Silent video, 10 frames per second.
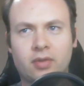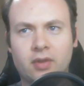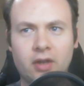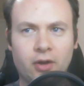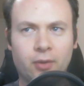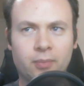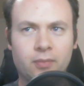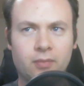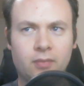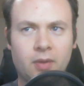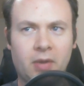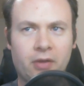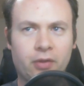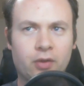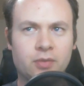you know,
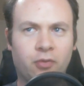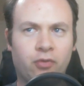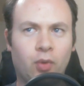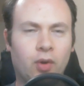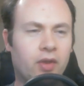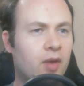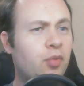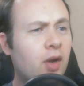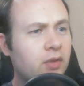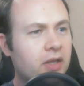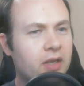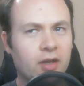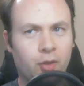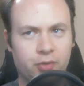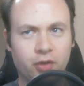about those before. They probably
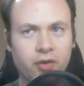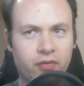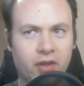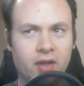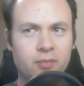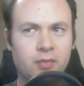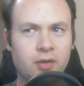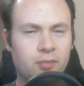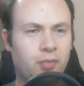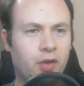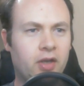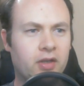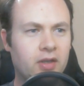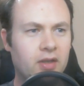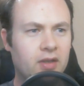observed them, but
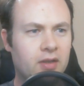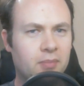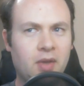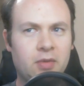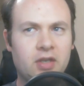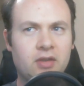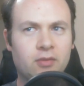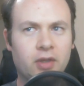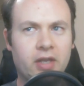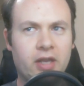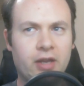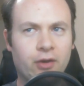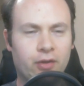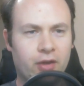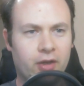maybe didn't really
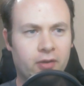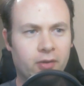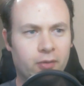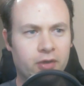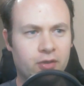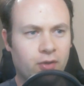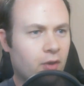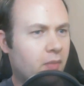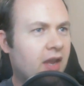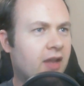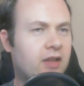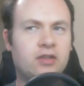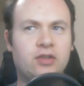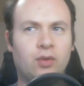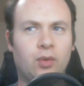hear the original
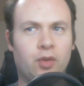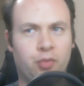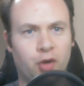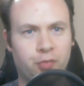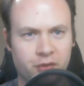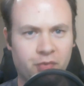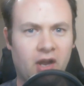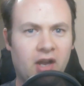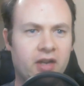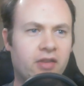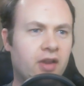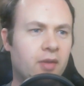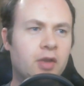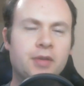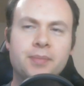commands or the purpose behind
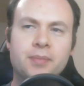them.